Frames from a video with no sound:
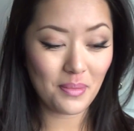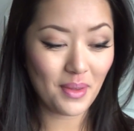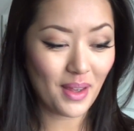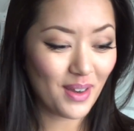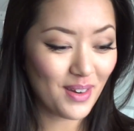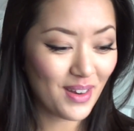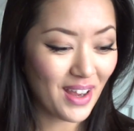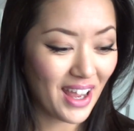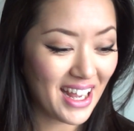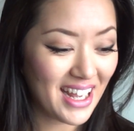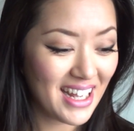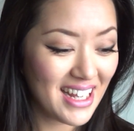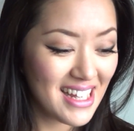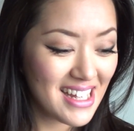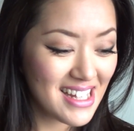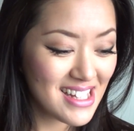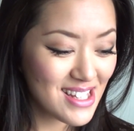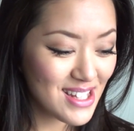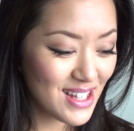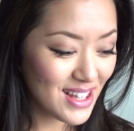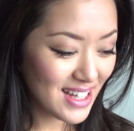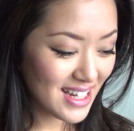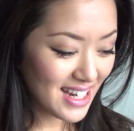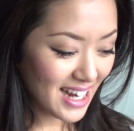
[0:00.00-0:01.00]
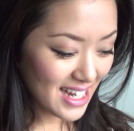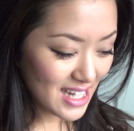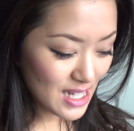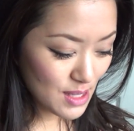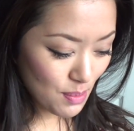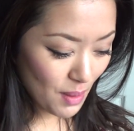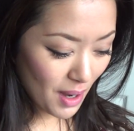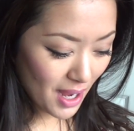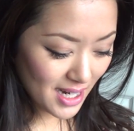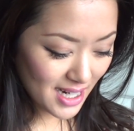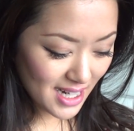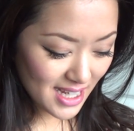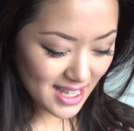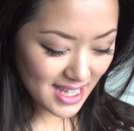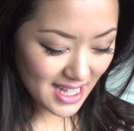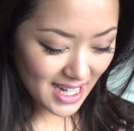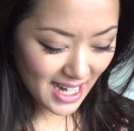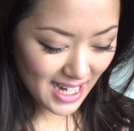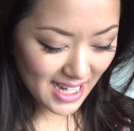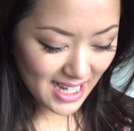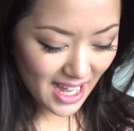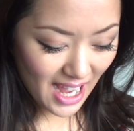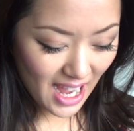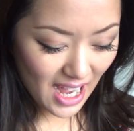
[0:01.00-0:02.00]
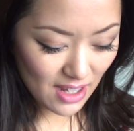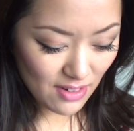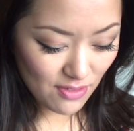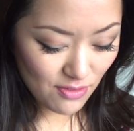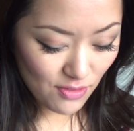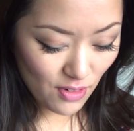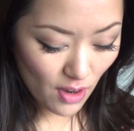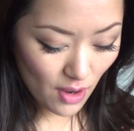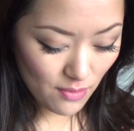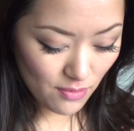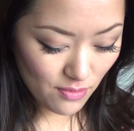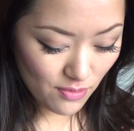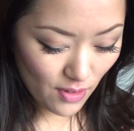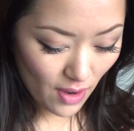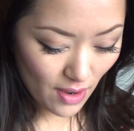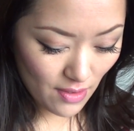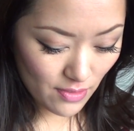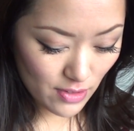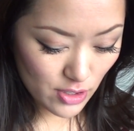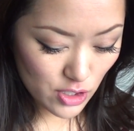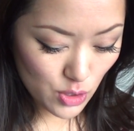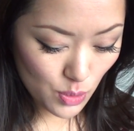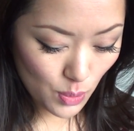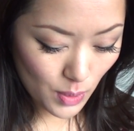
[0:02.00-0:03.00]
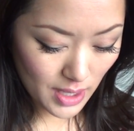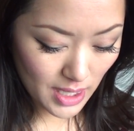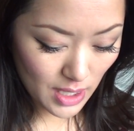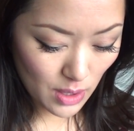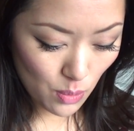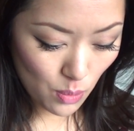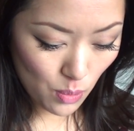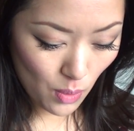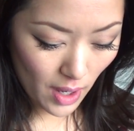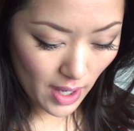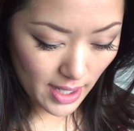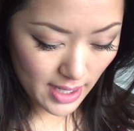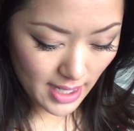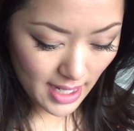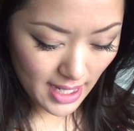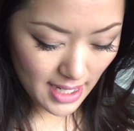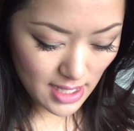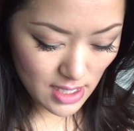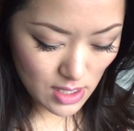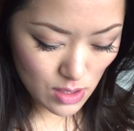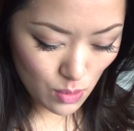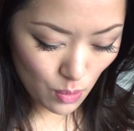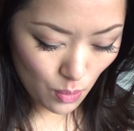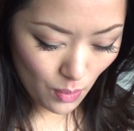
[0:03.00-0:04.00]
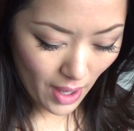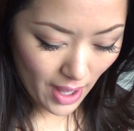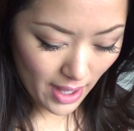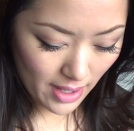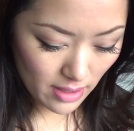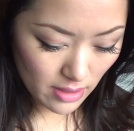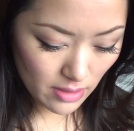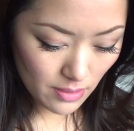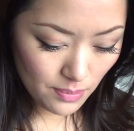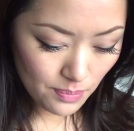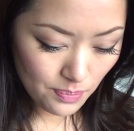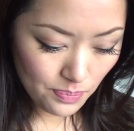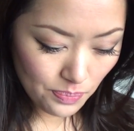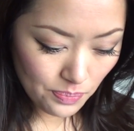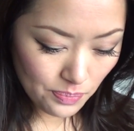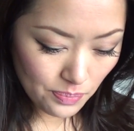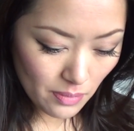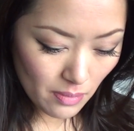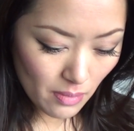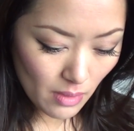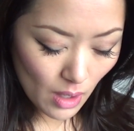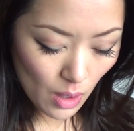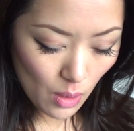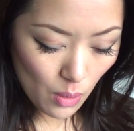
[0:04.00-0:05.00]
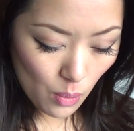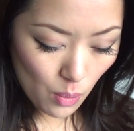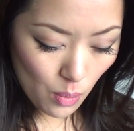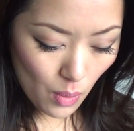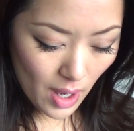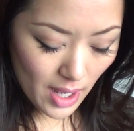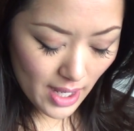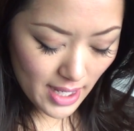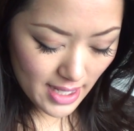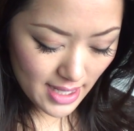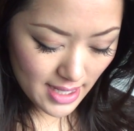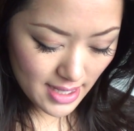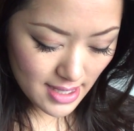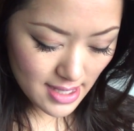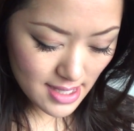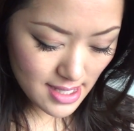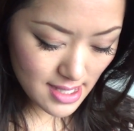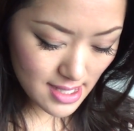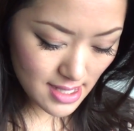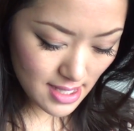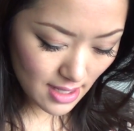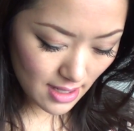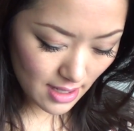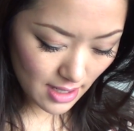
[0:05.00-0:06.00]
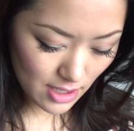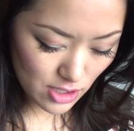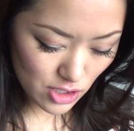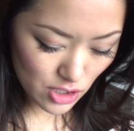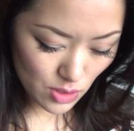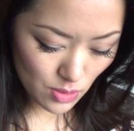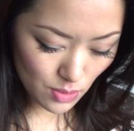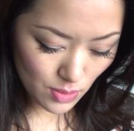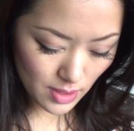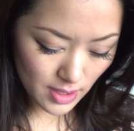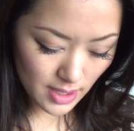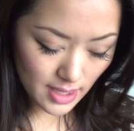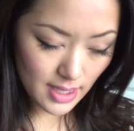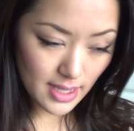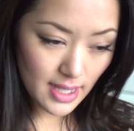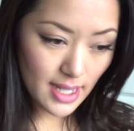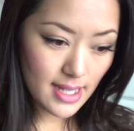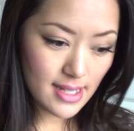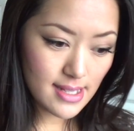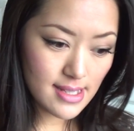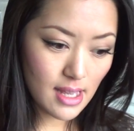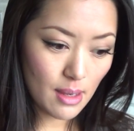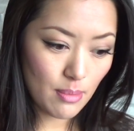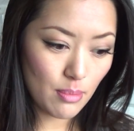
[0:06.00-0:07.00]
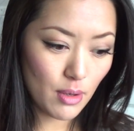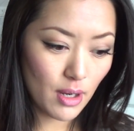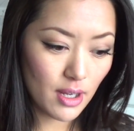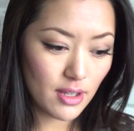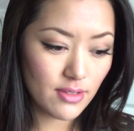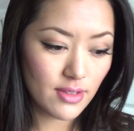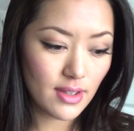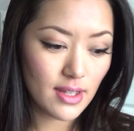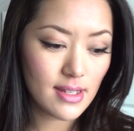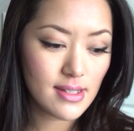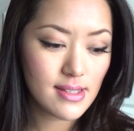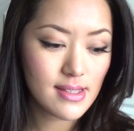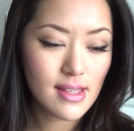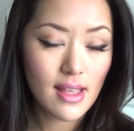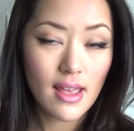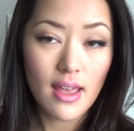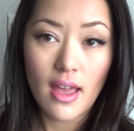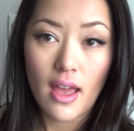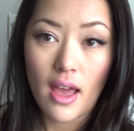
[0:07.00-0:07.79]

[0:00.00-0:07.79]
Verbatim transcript: Okay, so the next product that I got from Forever 21 as well was, I should really like separate these,